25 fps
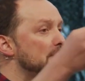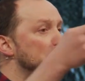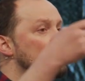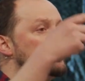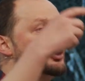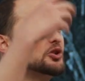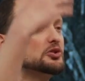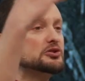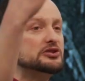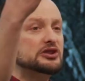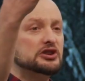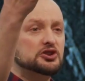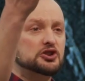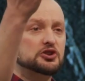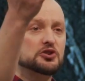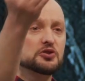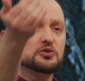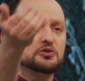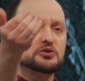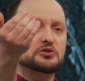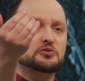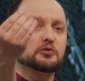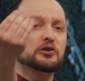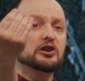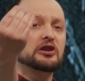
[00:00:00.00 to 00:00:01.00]
but those
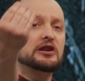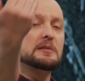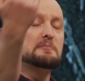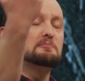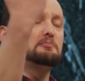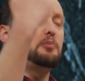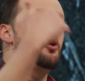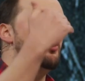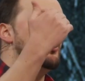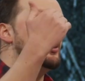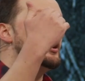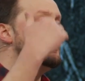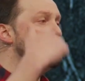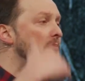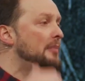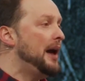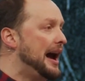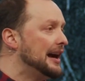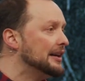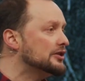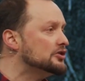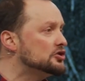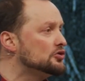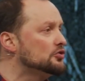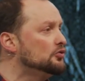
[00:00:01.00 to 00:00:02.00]
issues really point
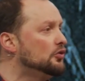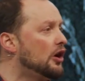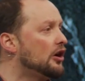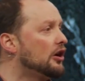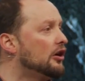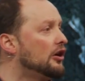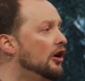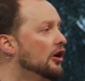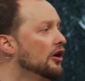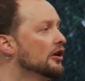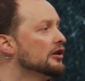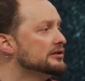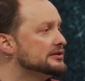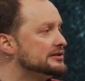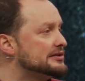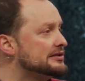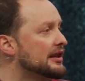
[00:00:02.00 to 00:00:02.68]
back to our hearts,